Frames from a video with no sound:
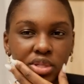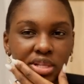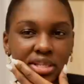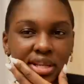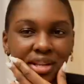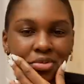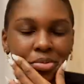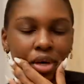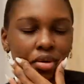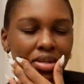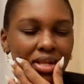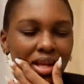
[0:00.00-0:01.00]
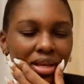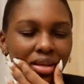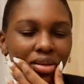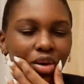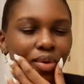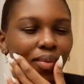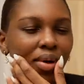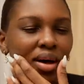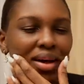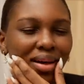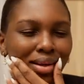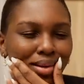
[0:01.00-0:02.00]
to the salon but i was like you know
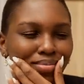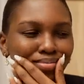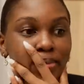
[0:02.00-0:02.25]
what